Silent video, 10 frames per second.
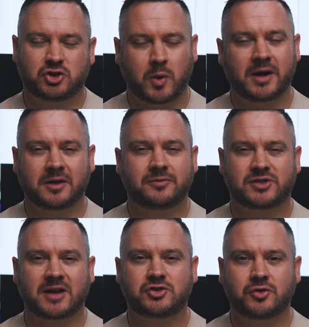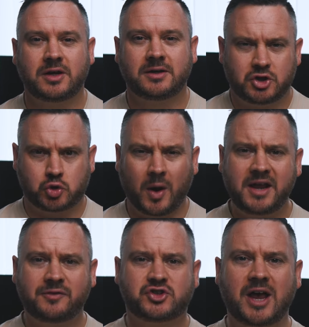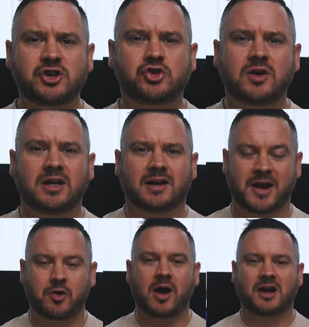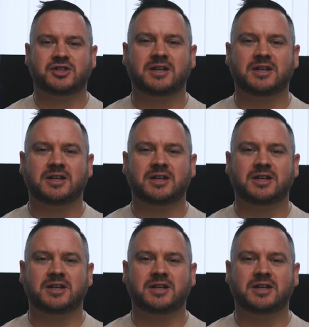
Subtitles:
20th century. 20th century and Iraq's